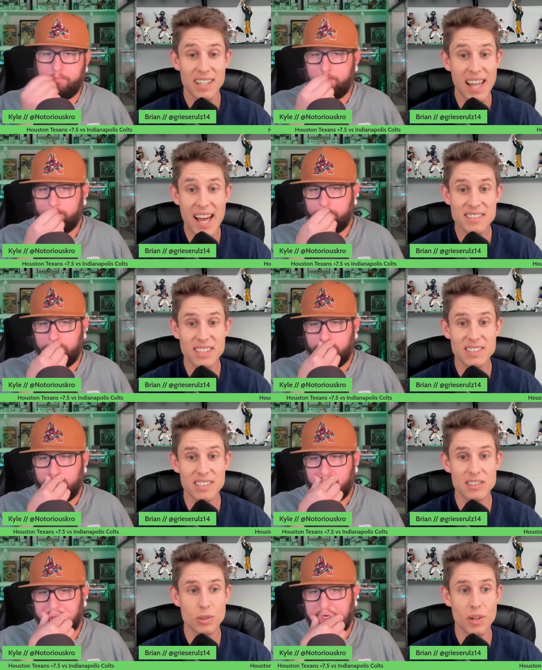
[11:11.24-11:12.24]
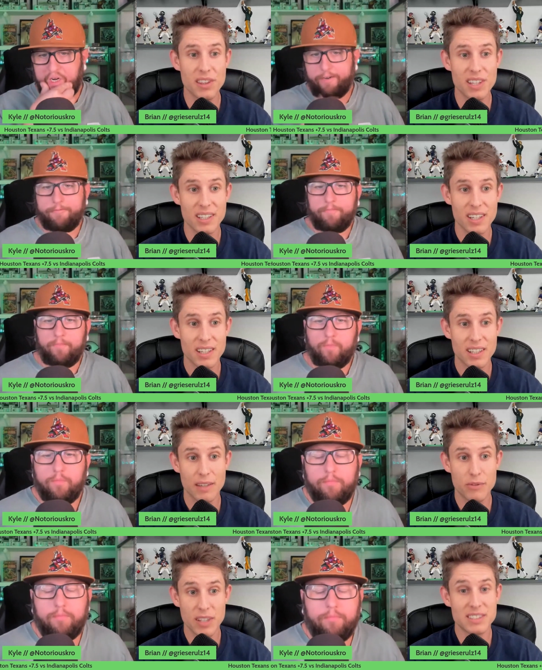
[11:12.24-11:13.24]
Speaker 1: last season. So I think
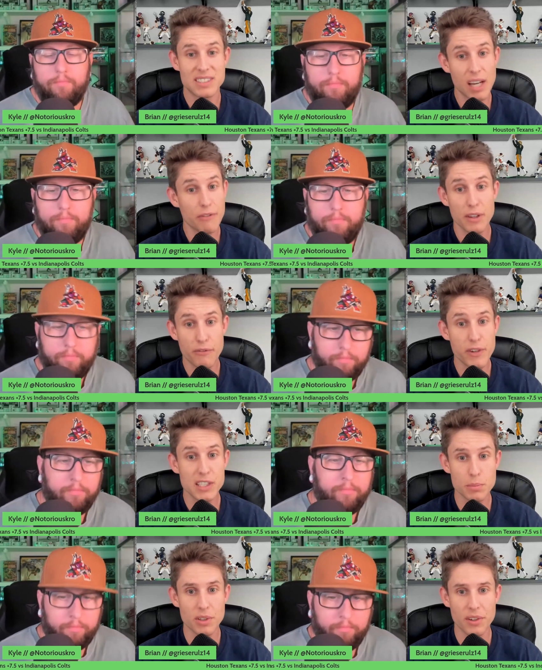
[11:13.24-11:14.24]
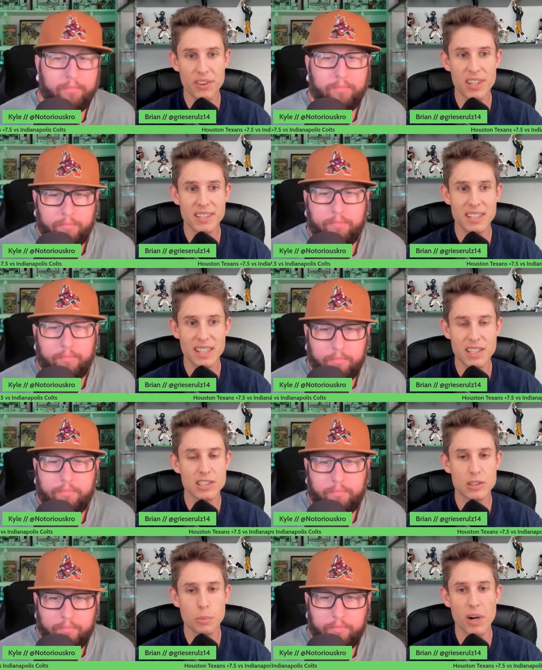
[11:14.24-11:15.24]
if it's definitely feasible to think that they
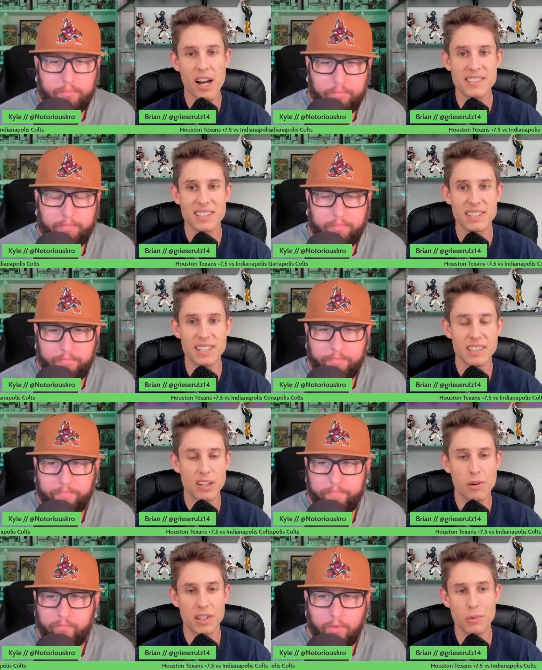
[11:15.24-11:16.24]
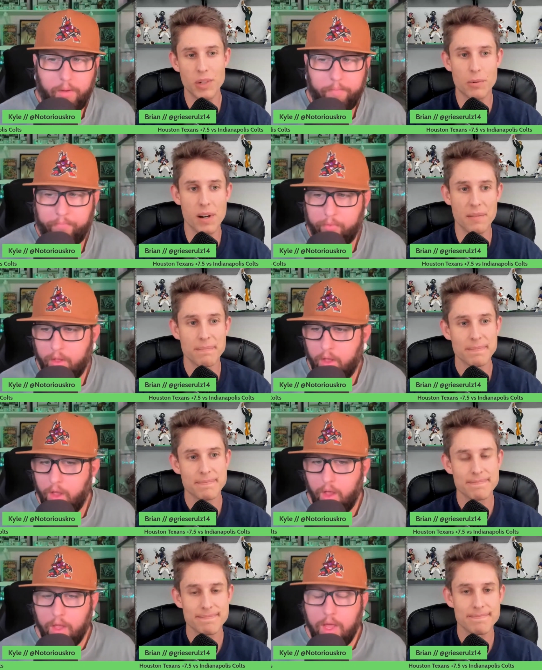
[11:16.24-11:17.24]
could surprise Indy going into yep. week one.
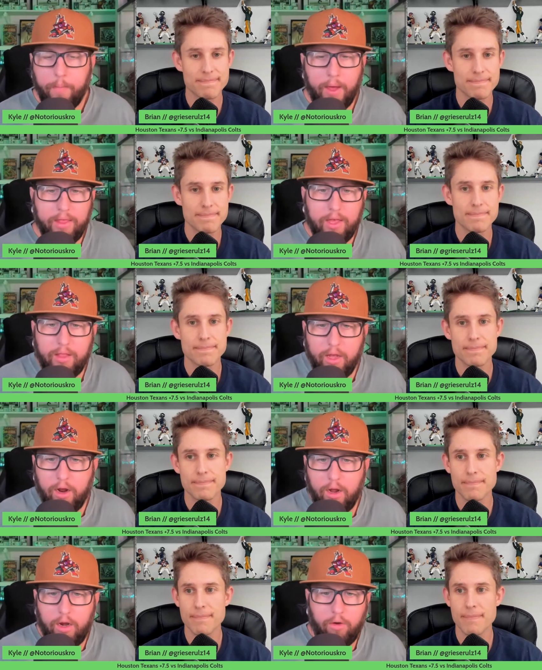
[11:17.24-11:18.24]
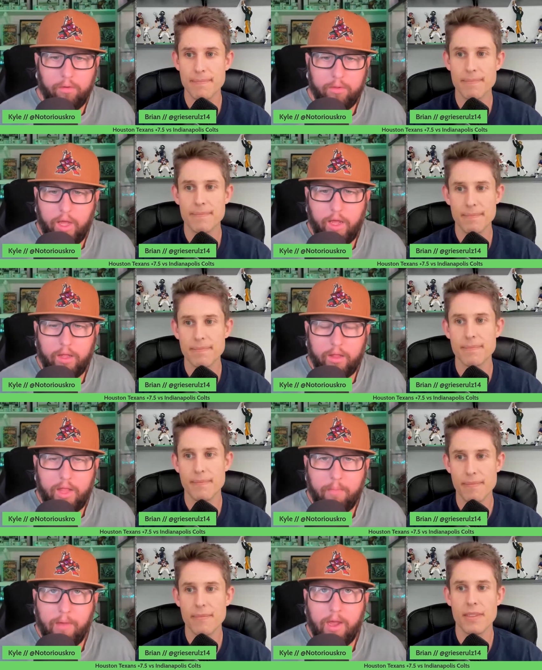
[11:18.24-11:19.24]
Speaker 2: Yep, I think they're you know they
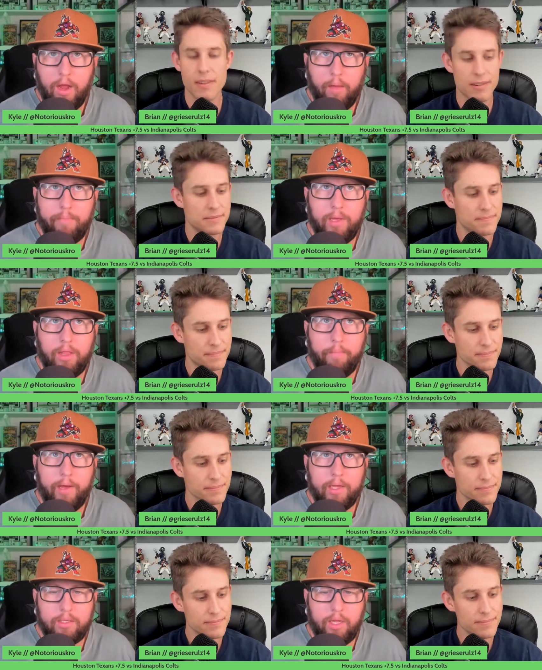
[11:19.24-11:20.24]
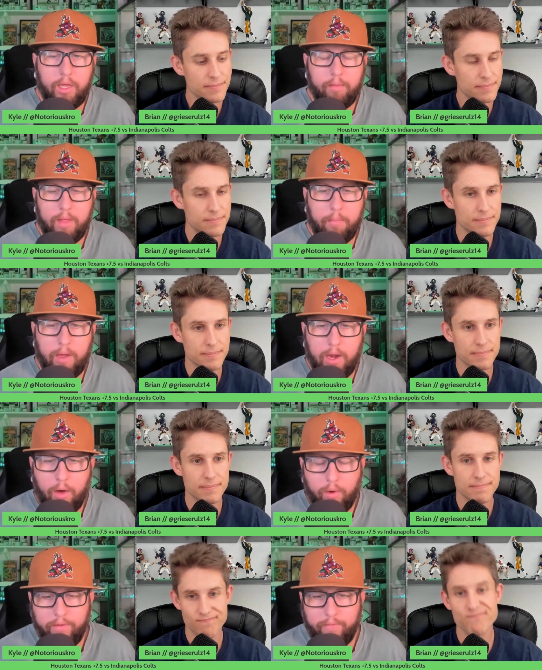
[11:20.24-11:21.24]
they may not be the best team, they may
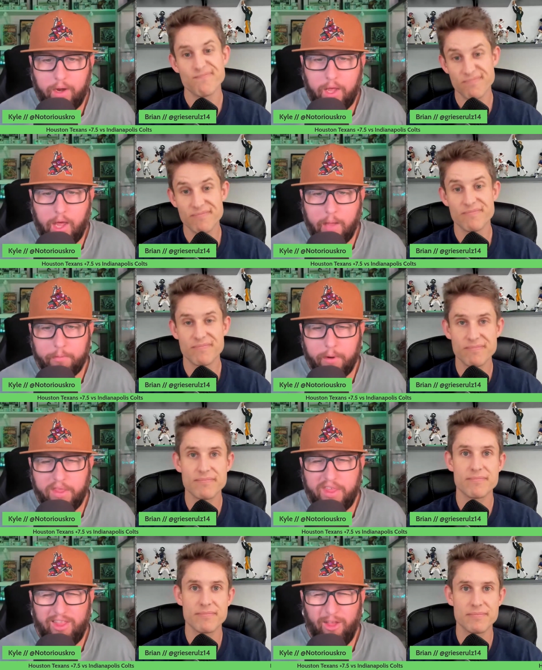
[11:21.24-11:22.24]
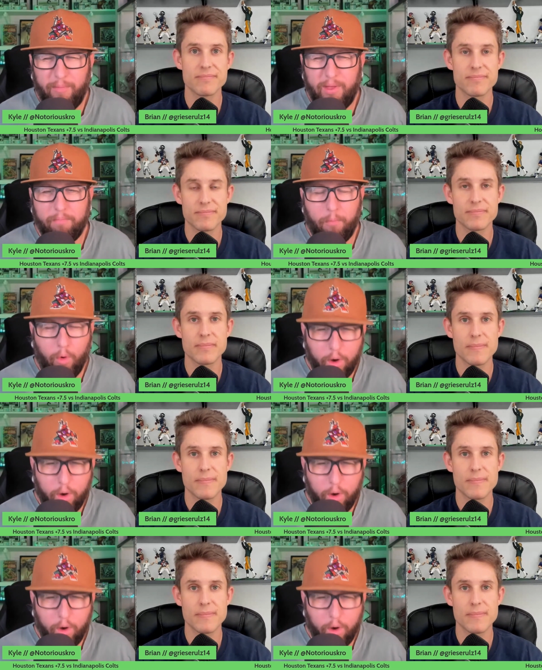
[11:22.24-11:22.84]
not win many games, but I think they'll be more